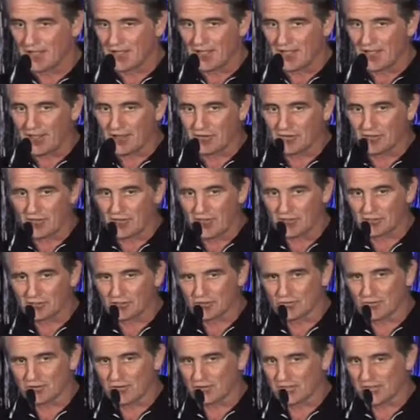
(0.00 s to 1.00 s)
And uh,
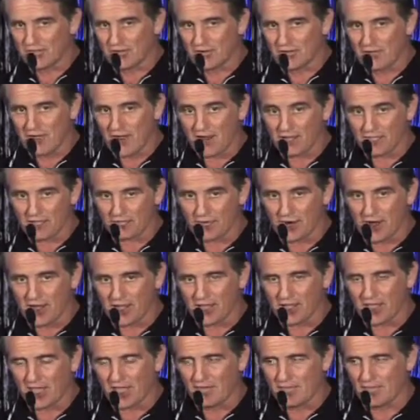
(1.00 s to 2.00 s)
shortly thereafter,
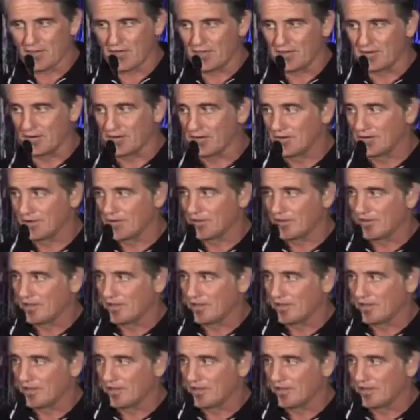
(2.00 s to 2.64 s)
I came in,